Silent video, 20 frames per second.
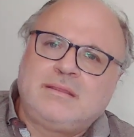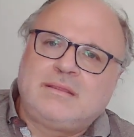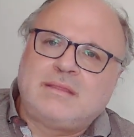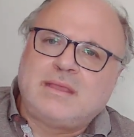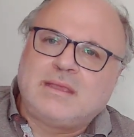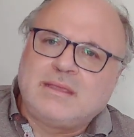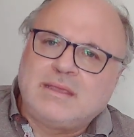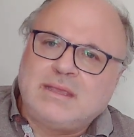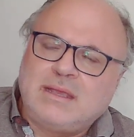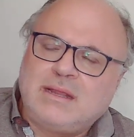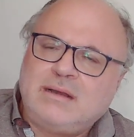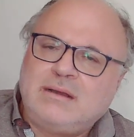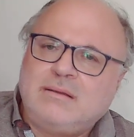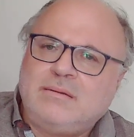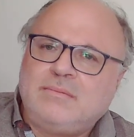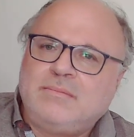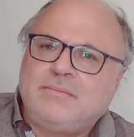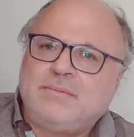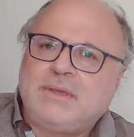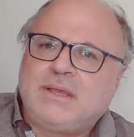Tariel
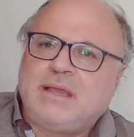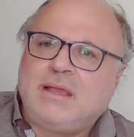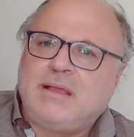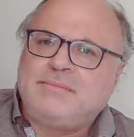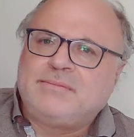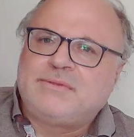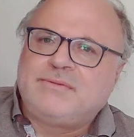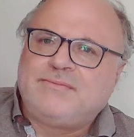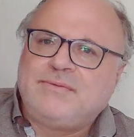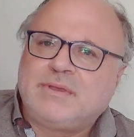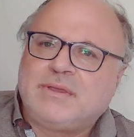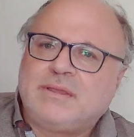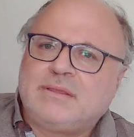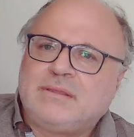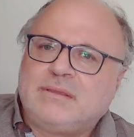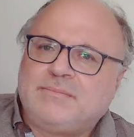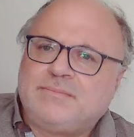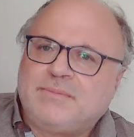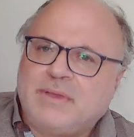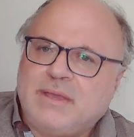becomes very
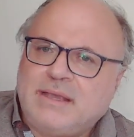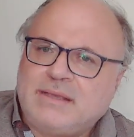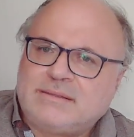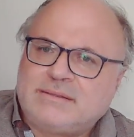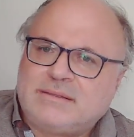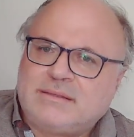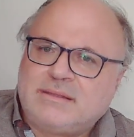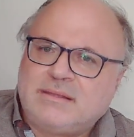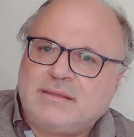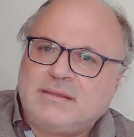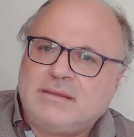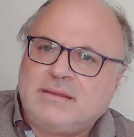depressed